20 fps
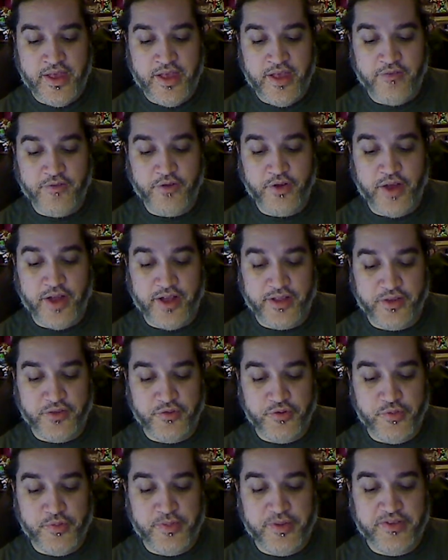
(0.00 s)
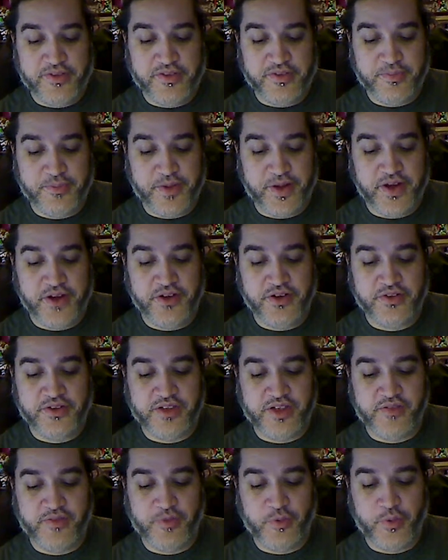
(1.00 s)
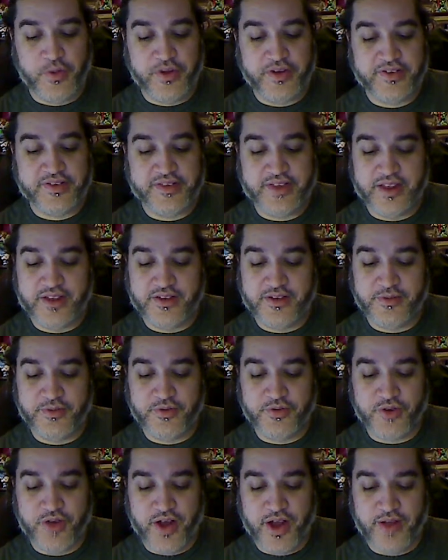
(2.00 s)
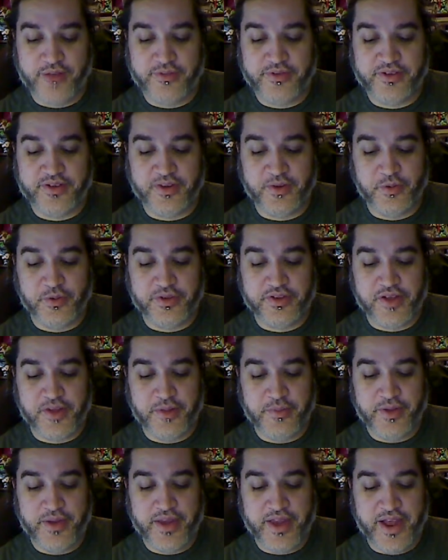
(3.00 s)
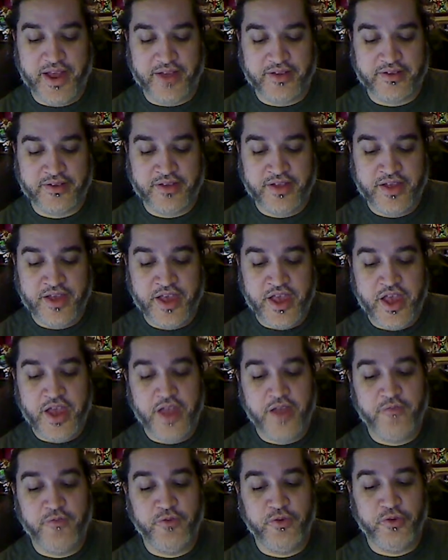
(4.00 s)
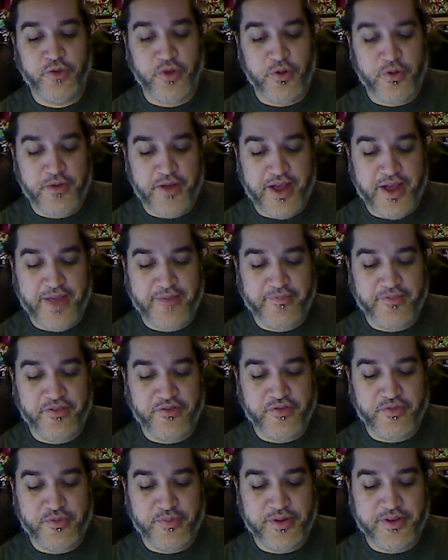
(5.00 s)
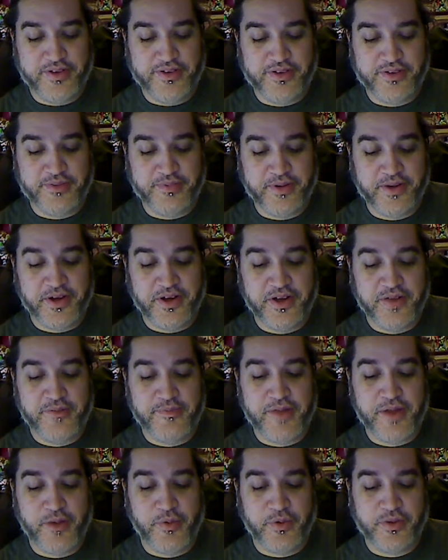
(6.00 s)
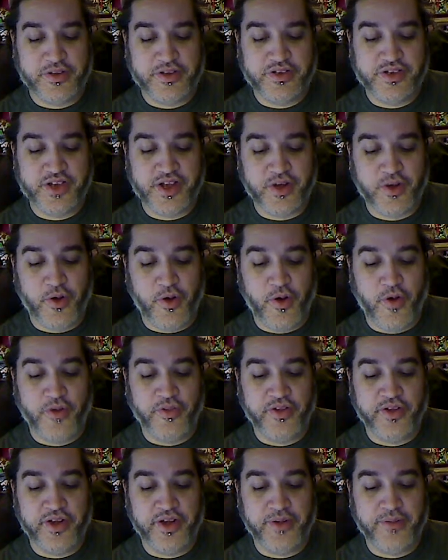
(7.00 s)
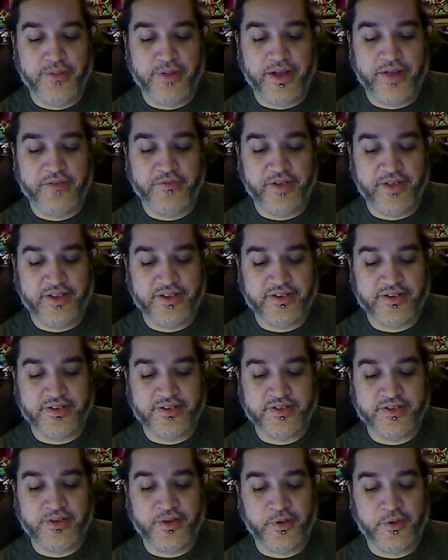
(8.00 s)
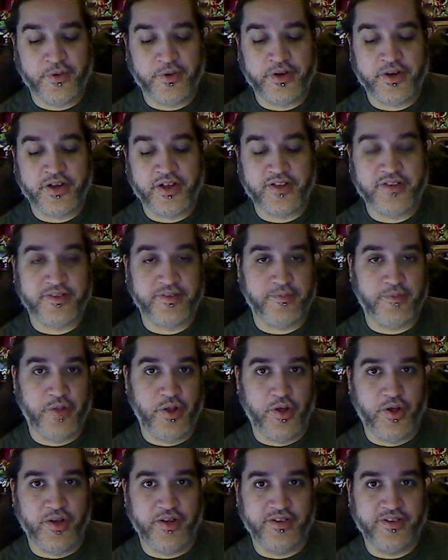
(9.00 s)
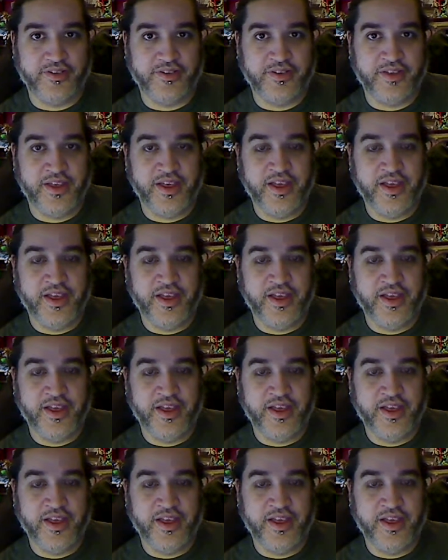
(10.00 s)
If you got the rupees to spare, you'll definitely want to stay subscribed to see what's coming next. If you don't have the rupees to spare, you might want to check all the nearby bases or cut some logs.